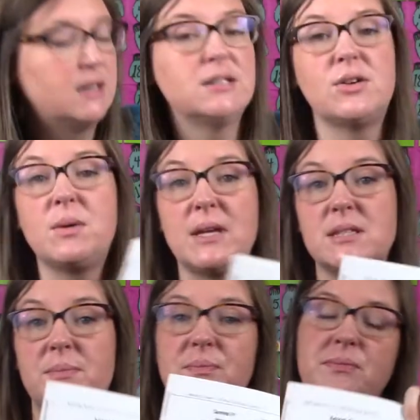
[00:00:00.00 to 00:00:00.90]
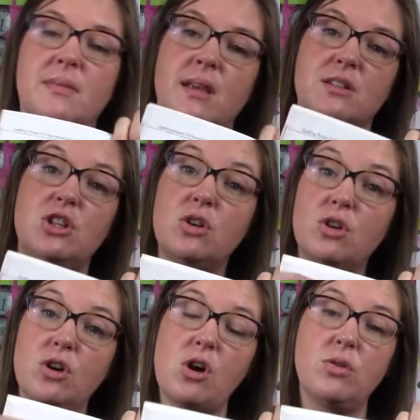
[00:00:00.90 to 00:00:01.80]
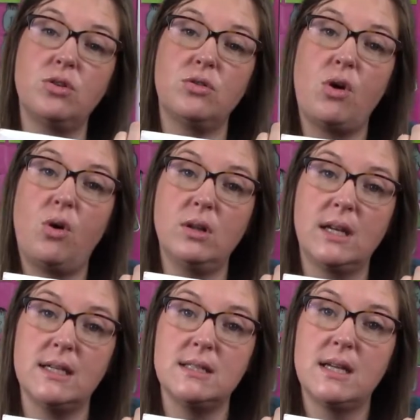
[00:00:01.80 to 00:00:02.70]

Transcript: So anyways. So you could go through the whole list.